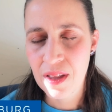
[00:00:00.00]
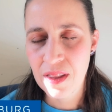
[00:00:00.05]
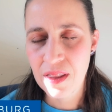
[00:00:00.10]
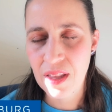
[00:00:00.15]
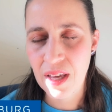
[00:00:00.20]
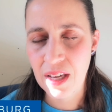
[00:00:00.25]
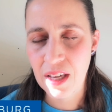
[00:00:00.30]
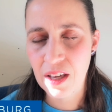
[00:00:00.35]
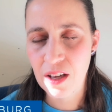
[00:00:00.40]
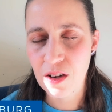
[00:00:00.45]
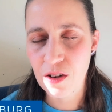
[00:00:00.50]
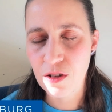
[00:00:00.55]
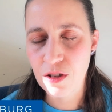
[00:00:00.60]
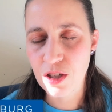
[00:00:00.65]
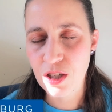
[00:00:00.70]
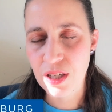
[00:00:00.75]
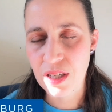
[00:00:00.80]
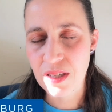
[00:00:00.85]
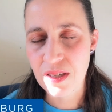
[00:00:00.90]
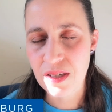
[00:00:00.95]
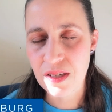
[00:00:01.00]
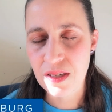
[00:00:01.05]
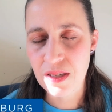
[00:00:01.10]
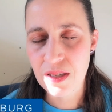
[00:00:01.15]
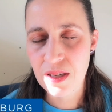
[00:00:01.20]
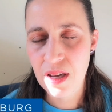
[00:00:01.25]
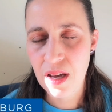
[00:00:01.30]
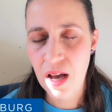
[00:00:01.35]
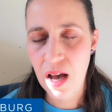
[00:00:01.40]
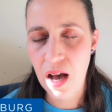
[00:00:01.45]
Thank you, Lord
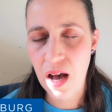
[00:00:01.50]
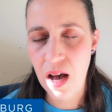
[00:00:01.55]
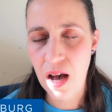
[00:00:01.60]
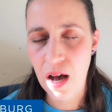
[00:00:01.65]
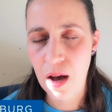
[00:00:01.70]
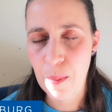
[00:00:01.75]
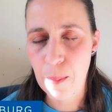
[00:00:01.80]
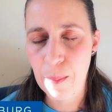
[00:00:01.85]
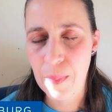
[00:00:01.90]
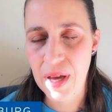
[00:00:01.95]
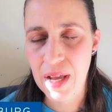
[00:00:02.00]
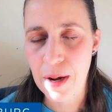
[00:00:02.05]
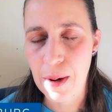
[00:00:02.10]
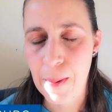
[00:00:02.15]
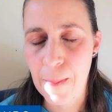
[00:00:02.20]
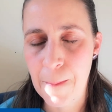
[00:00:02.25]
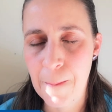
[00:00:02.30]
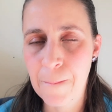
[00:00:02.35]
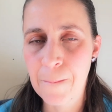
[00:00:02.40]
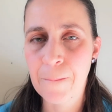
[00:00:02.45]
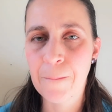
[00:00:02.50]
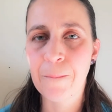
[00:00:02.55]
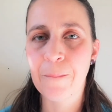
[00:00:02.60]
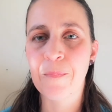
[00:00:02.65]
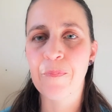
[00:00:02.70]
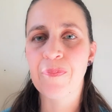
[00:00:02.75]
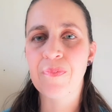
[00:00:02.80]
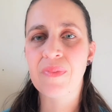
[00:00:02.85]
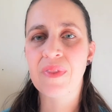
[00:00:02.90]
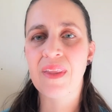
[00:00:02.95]
Jesus. Amen.
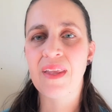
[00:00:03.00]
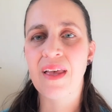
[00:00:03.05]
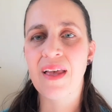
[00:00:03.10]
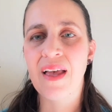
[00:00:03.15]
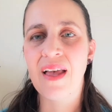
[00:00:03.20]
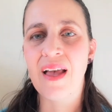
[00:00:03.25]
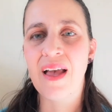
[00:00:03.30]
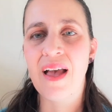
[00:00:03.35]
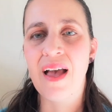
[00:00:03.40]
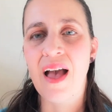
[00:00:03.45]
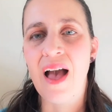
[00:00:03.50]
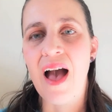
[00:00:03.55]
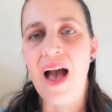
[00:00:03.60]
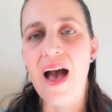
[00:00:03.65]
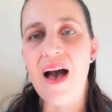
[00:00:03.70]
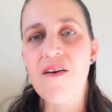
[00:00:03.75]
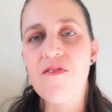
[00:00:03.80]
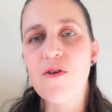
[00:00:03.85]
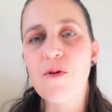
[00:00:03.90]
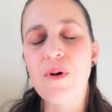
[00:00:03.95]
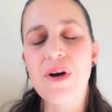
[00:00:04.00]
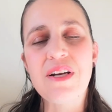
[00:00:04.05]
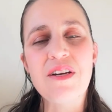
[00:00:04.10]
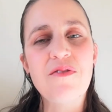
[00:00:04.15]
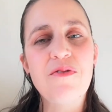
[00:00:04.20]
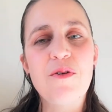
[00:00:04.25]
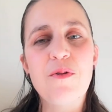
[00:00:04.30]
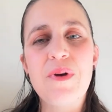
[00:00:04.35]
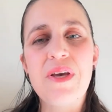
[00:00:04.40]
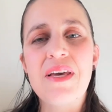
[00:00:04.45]
Have a
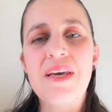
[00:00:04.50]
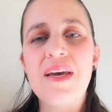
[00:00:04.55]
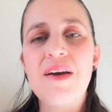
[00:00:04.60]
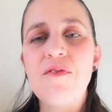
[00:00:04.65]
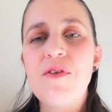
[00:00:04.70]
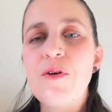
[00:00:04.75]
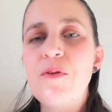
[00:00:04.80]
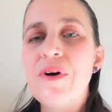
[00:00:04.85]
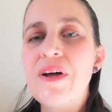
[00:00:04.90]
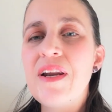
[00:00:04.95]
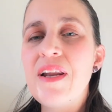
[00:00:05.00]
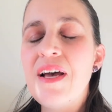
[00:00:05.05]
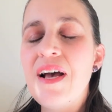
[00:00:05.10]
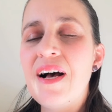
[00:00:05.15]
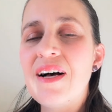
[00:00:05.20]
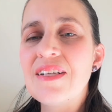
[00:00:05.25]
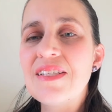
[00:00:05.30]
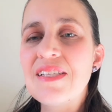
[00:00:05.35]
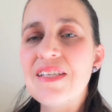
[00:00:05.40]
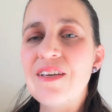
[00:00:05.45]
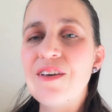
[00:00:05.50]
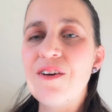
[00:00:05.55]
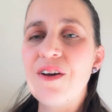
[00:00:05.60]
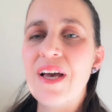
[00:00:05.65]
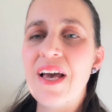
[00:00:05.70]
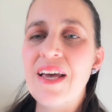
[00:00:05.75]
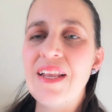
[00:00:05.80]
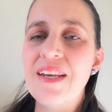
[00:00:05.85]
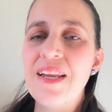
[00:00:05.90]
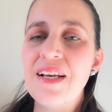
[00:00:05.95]
wonderful week, everyone. I'll see you
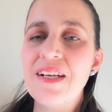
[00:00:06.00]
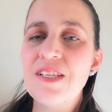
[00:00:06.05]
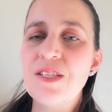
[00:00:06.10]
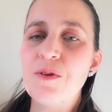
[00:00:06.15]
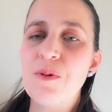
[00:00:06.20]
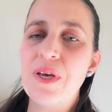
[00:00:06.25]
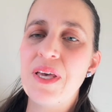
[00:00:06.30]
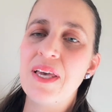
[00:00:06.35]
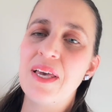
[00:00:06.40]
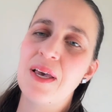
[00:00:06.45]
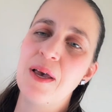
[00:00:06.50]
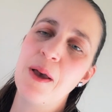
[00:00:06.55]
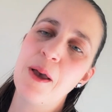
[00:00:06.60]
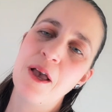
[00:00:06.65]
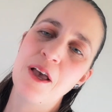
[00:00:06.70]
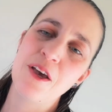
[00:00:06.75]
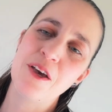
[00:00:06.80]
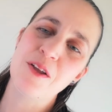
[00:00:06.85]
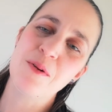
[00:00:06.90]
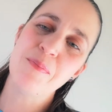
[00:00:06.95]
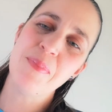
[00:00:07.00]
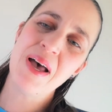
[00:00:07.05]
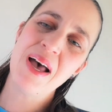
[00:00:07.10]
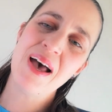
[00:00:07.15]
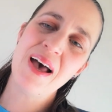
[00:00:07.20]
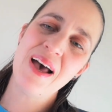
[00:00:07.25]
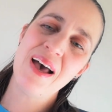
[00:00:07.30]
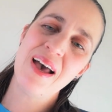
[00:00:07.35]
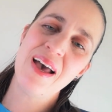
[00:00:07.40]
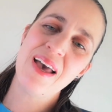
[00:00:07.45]
again next week.
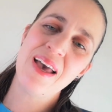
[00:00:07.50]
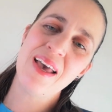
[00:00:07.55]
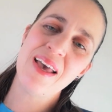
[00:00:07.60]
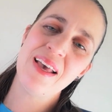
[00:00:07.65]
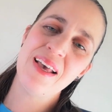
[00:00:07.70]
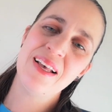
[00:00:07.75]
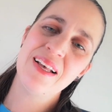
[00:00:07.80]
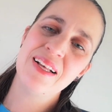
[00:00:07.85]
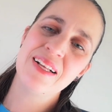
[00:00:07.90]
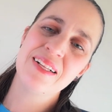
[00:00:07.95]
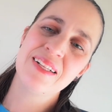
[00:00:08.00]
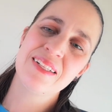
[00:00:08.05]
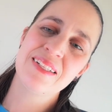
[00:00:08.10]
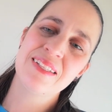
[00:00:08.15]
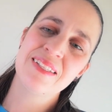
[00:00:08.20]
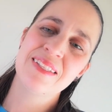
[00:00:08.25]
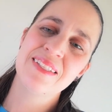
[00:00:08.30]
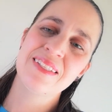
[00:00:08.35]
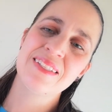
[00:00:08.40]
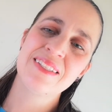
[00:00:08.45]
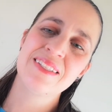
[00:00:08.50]
Goodbye.